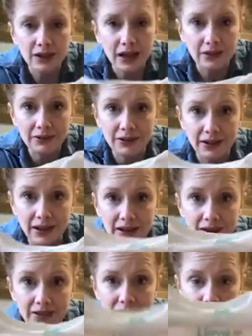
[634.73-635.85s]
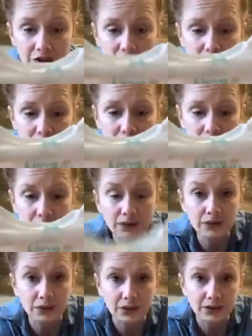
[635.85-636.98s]
I haven't done any of these. I should go do
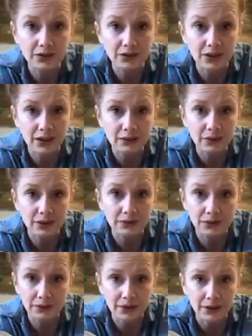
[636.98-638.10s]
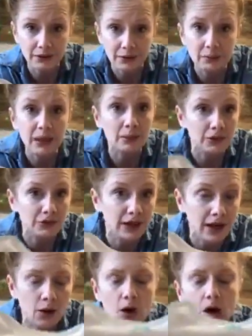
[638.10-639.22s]
all these because I have quite a few friends having
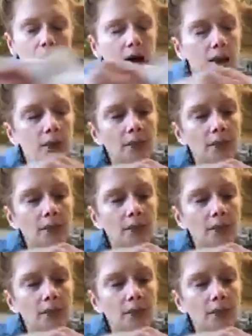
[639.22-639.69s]
babies now.